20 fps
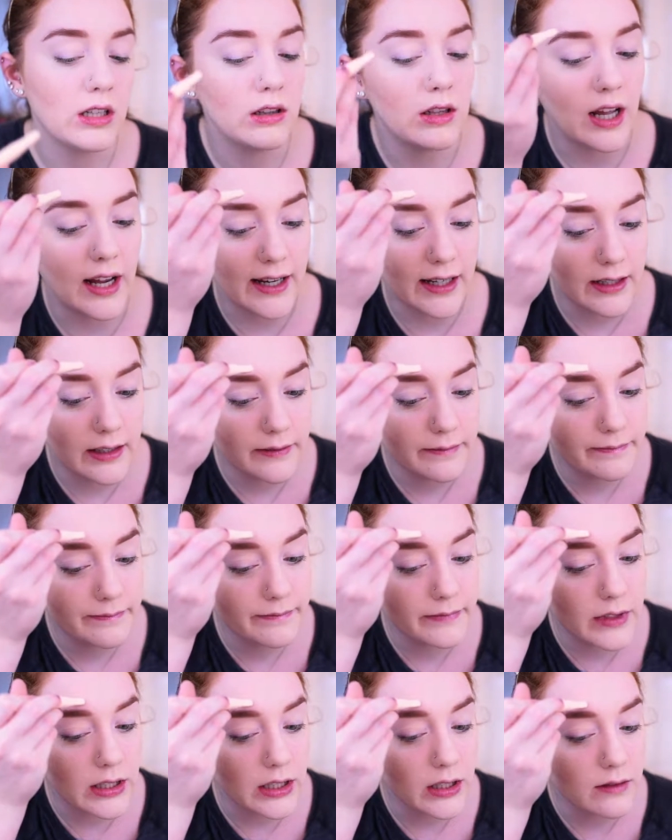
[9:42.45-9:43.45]
like
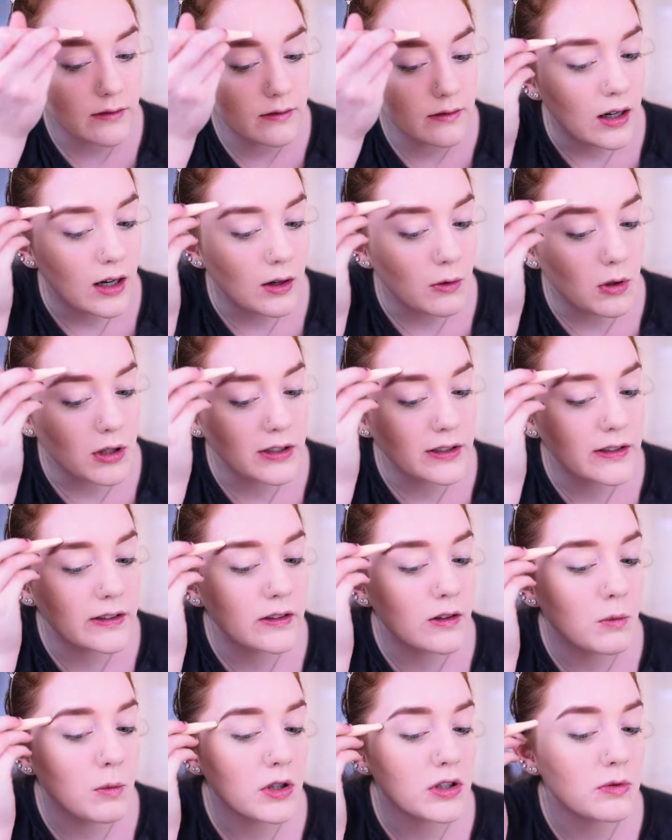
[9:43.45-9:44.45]
I want
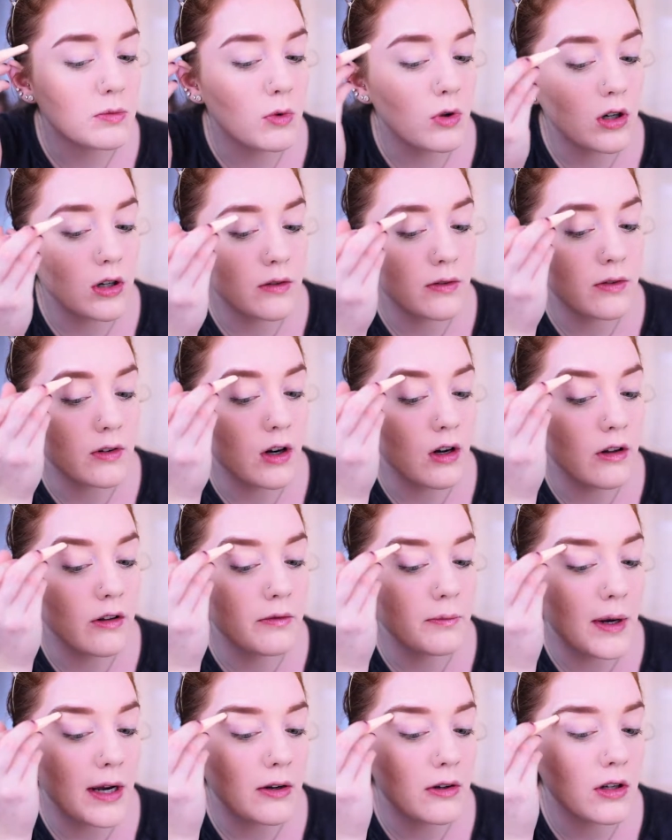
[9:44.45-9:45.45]
so much more for all
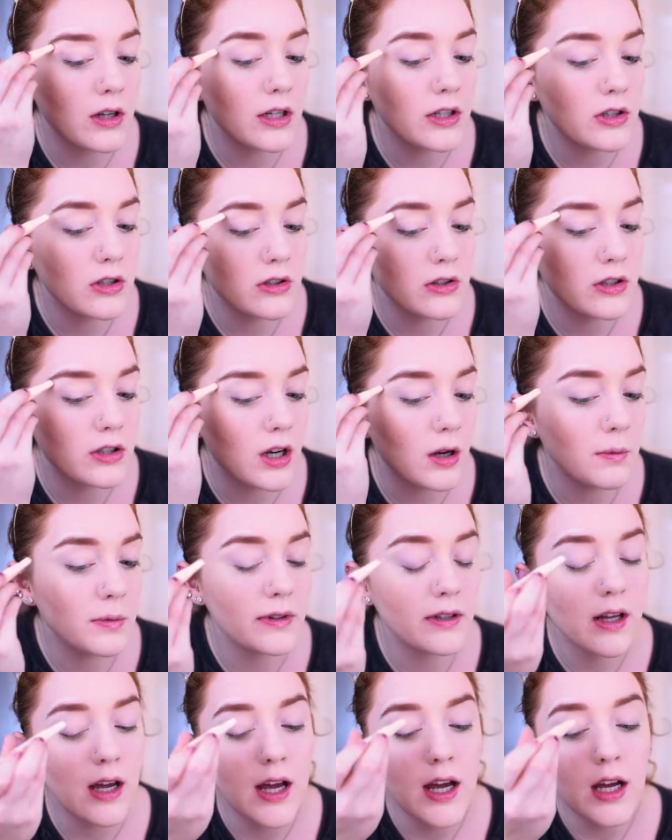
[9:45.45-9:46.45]
of my relationships.